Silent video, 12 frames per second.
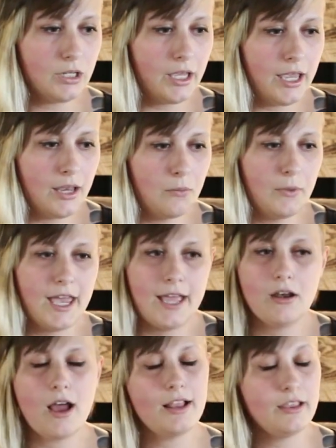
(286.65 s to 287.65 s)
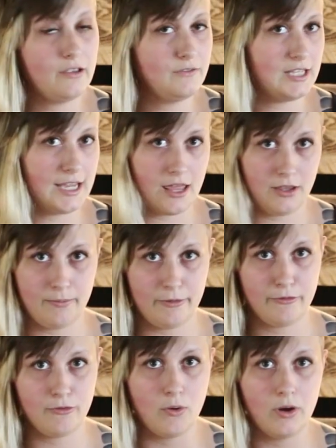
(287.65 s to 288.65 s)
and we had not lived together
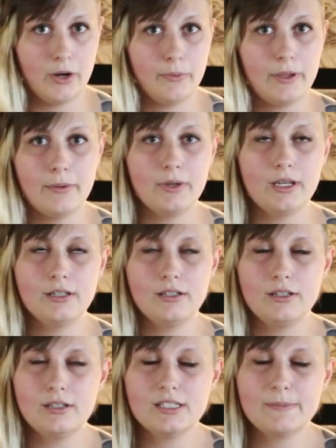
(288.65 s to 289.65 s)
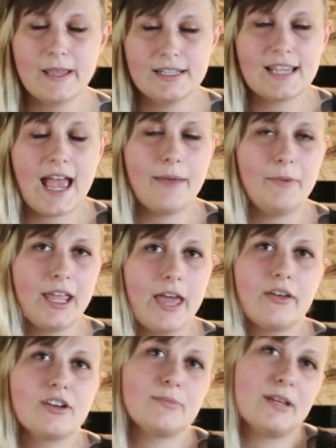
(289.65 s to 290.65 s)
before. We would spend time
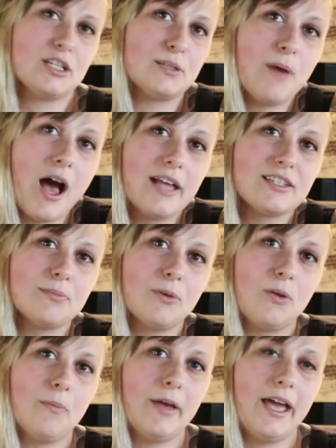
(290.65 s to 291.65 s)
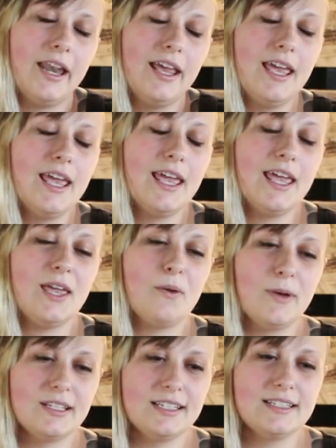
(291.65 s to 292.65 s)
together as much as possible, but it
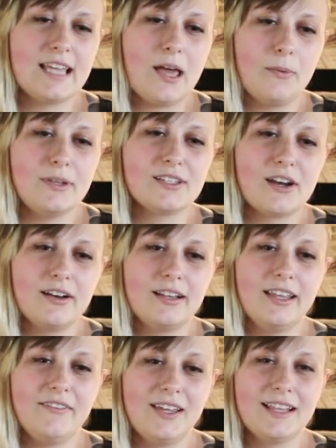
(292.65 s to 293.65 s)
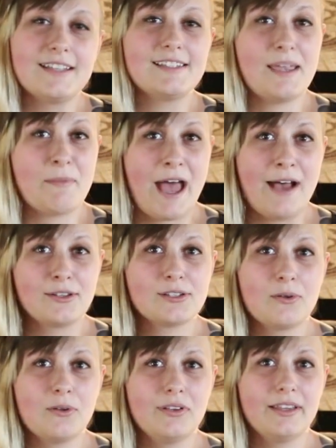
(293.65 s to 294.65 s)
wasn't until we started living in the same
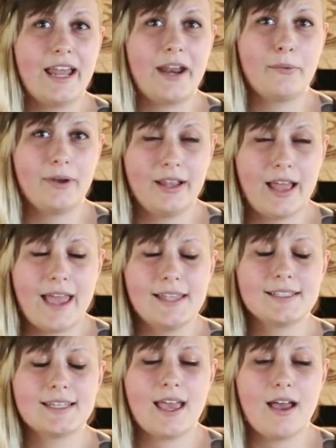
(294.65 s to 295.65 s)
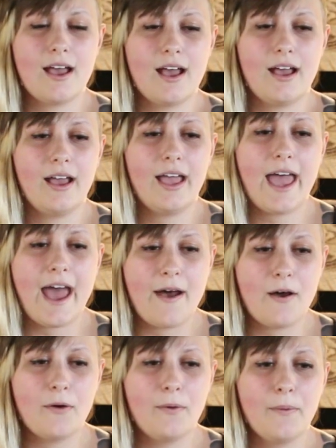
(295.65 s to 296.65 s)
household that I realized
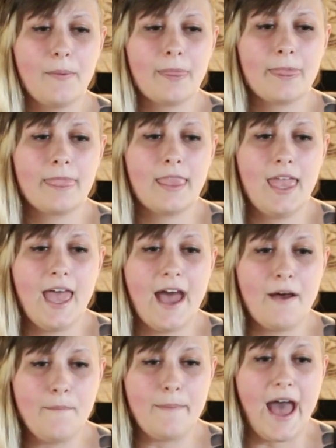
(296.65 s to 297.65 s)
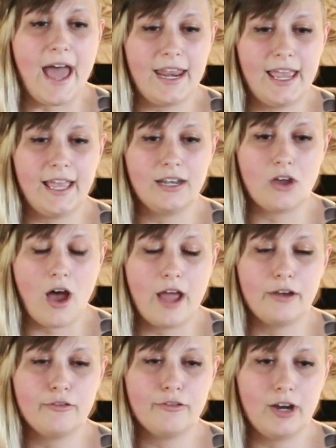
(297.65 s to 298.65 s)
how bad it had
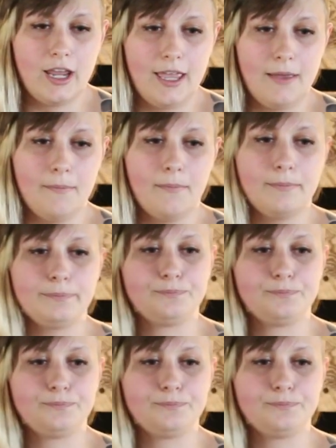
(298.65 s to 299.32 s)
gotten for him.